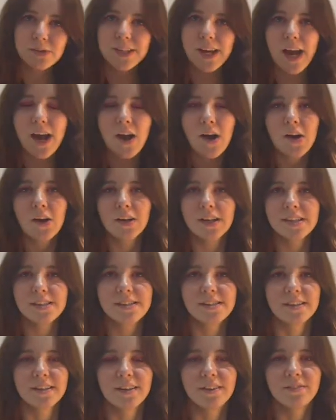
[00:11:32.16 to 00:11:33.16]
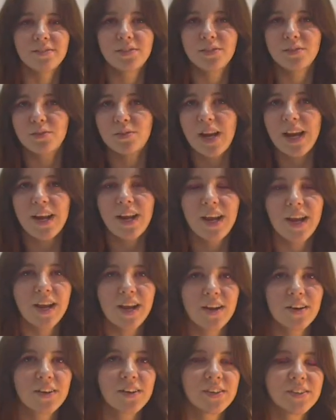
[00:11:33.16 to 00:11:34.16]
down, it's the
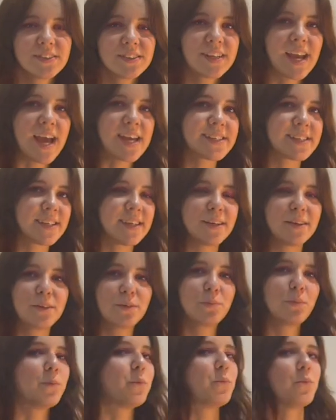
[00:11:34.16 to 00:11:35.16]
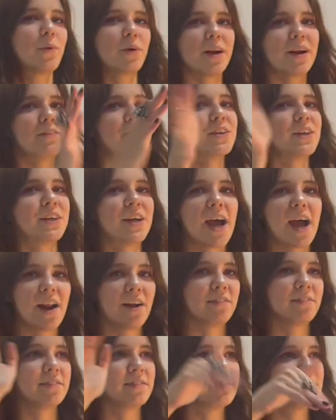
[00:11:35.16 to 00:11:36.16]
radiator, gasket, whatever, I
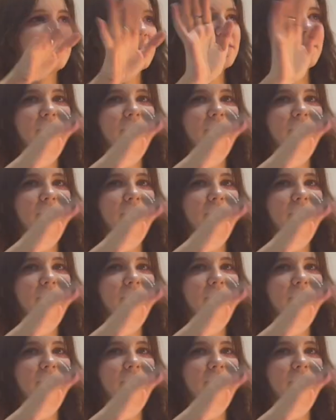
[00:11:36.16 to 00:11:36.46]
don't